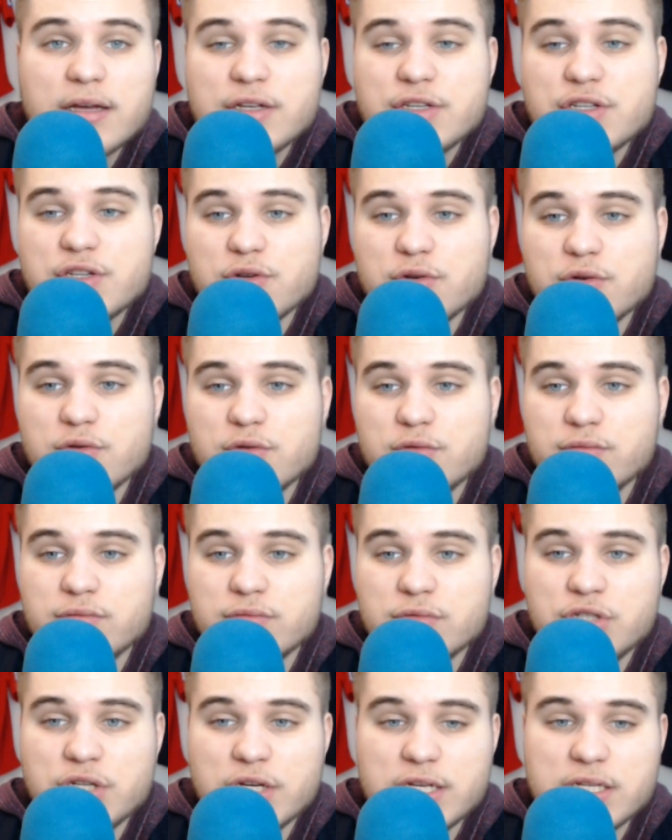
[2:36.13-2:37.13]
to
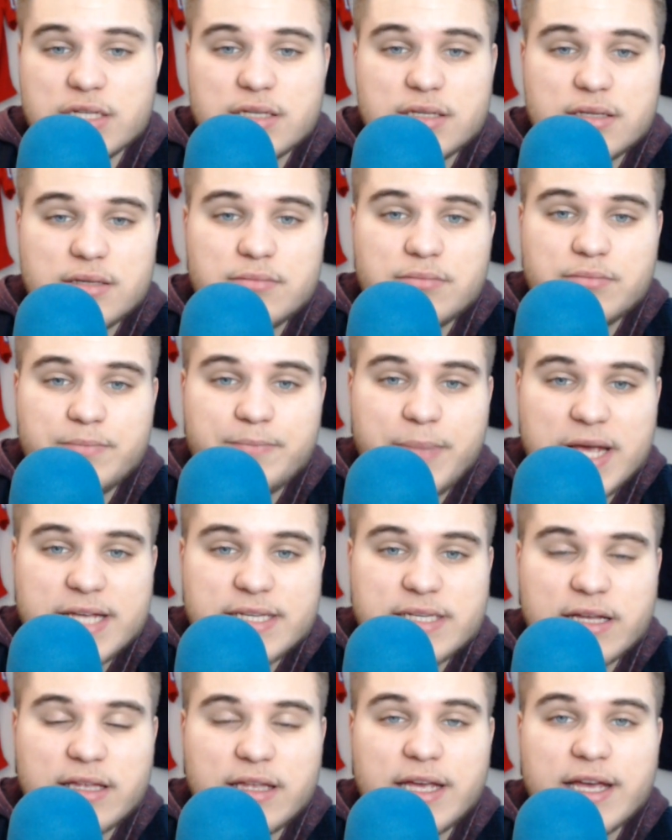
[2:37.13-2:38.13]
just
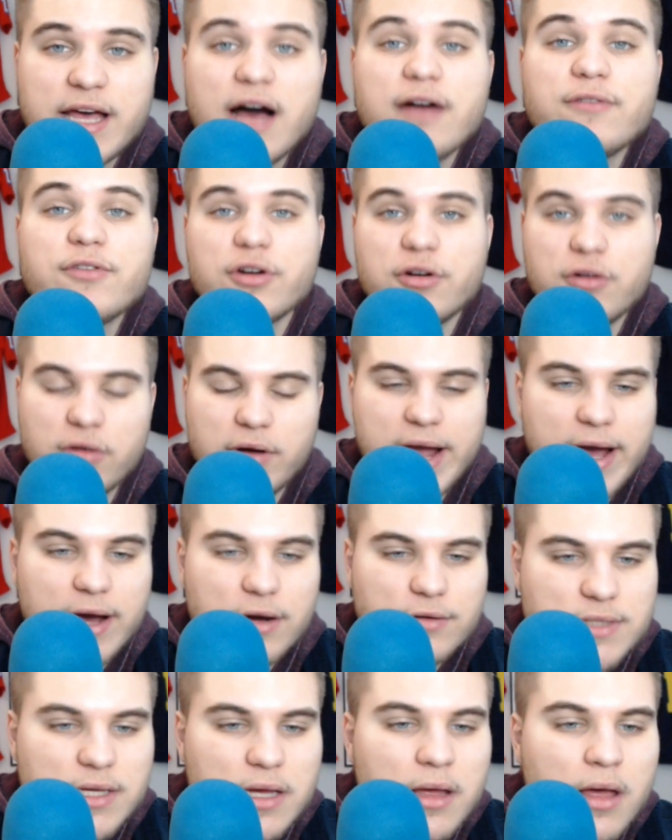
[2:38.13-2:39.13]
basically cover
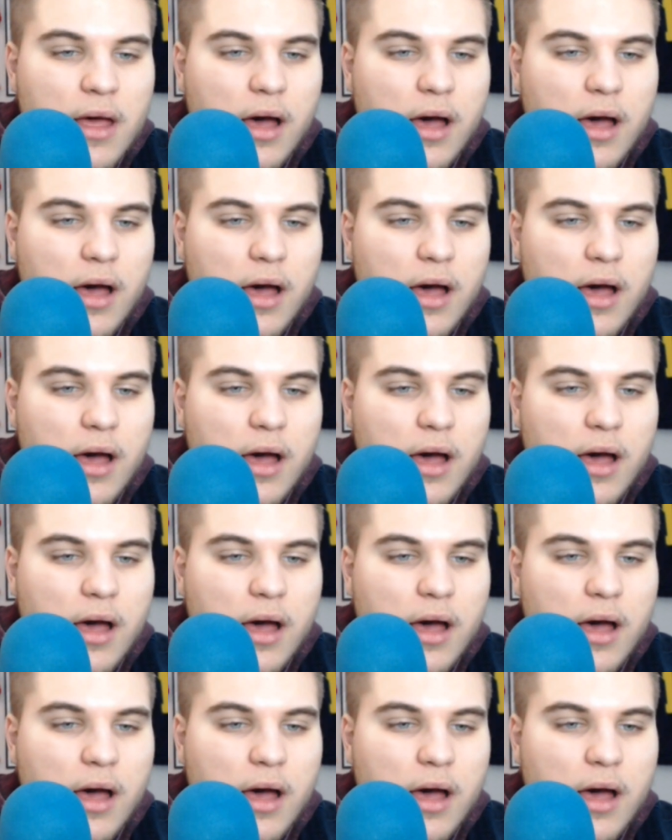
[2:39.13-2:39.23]
ground.